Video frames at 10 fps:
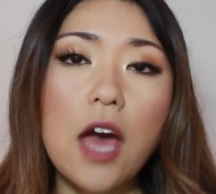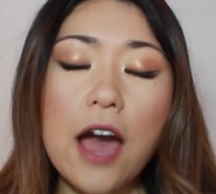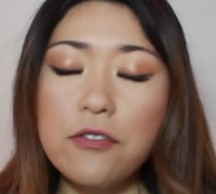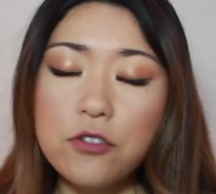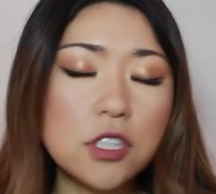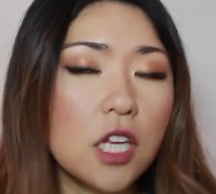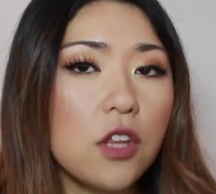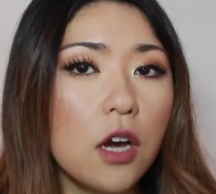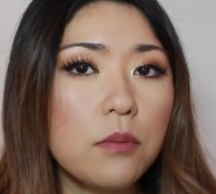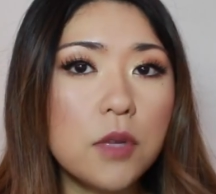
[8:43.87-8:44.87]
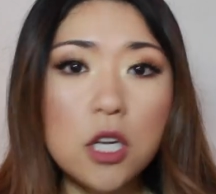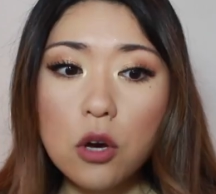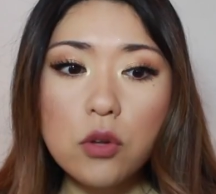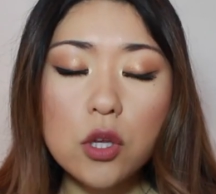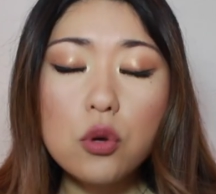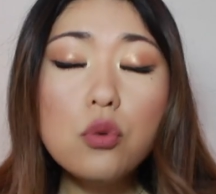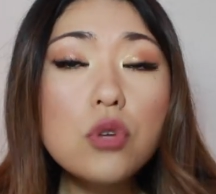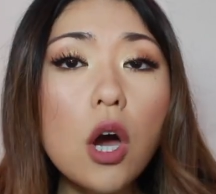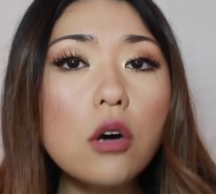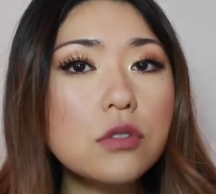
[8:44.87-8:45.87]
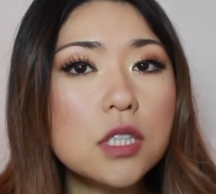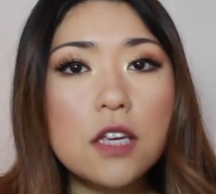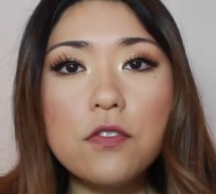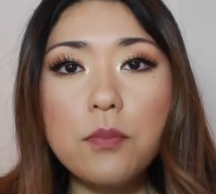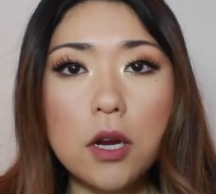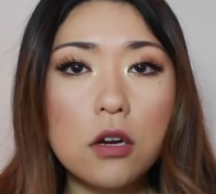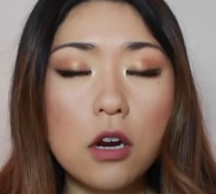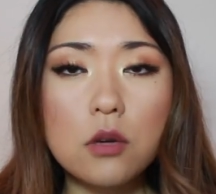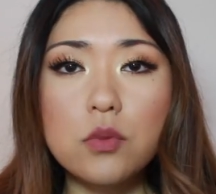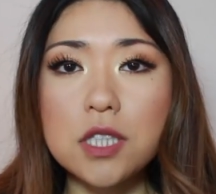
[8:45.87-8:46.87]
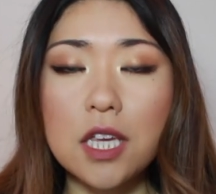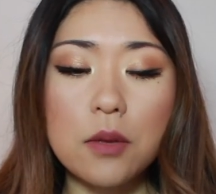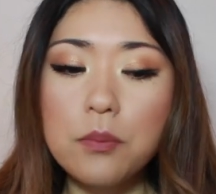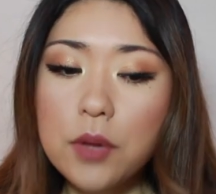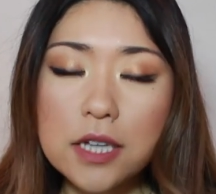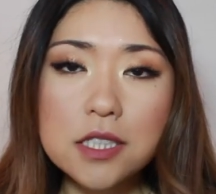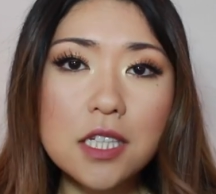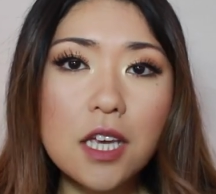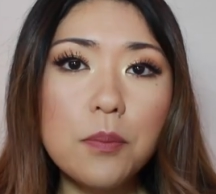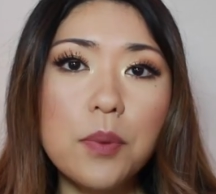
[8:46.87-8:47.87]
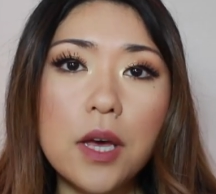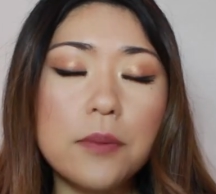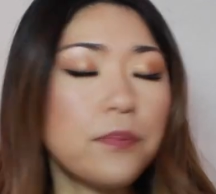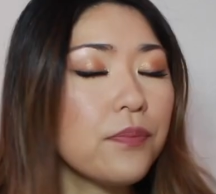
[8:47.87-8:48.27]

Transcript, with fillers: At first I thought, you know, like who knows if Paragard was like impacting it, but